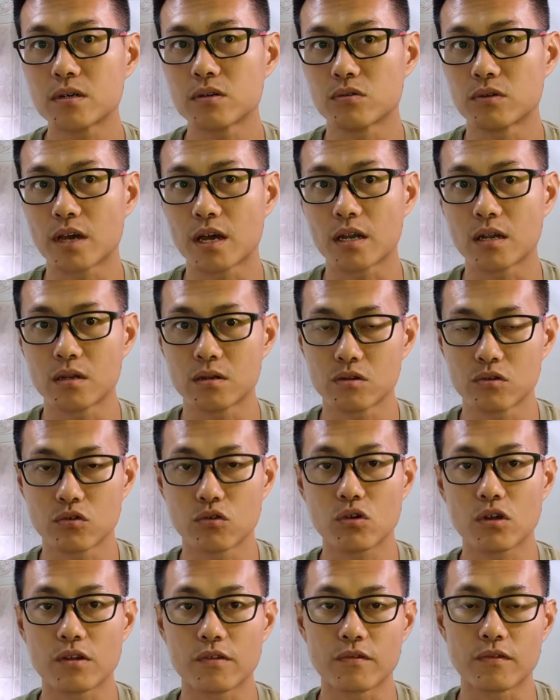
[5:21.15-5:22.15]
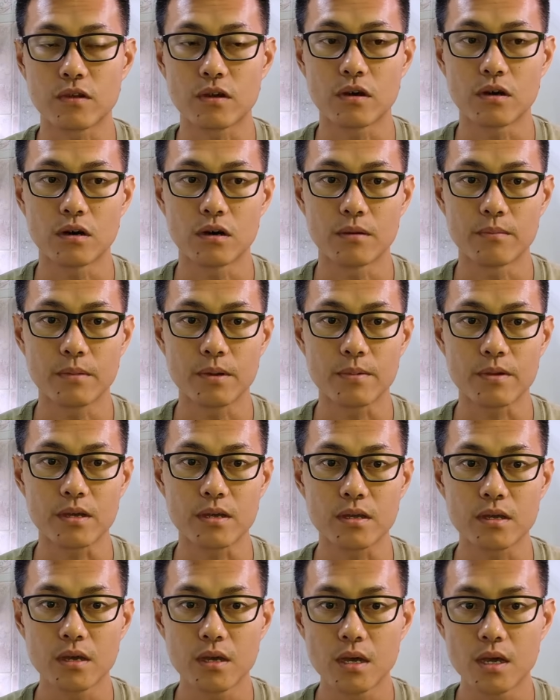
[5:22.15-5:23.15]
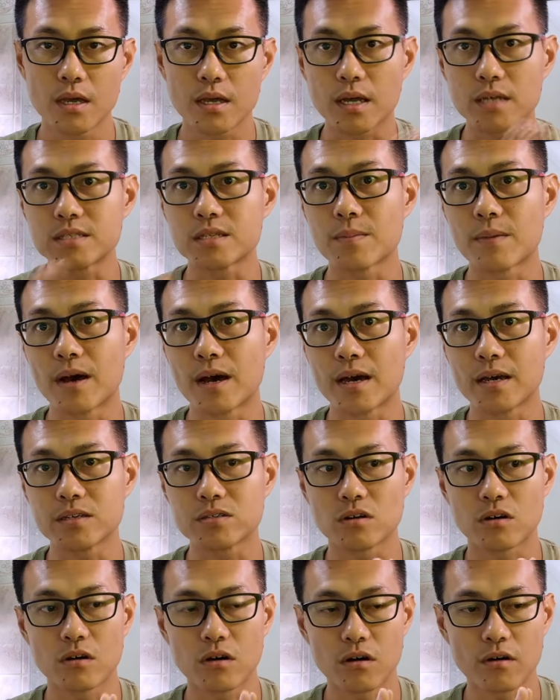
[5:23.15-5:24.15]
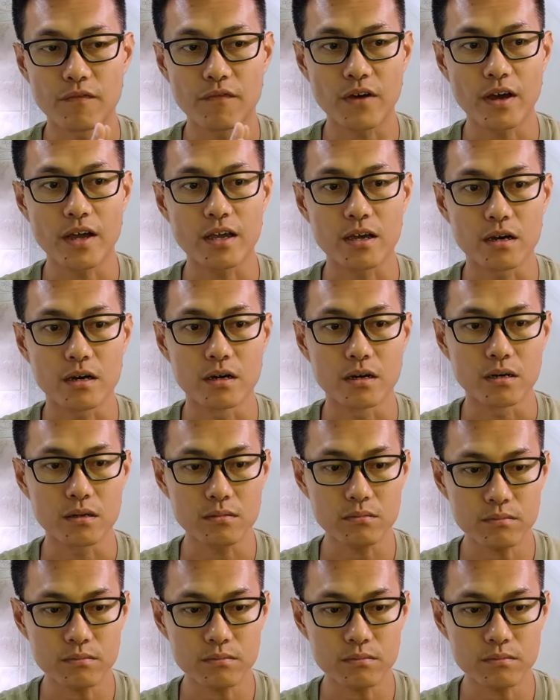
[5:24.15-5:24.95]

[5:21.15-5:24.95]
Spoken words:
You go and maybe customize or find a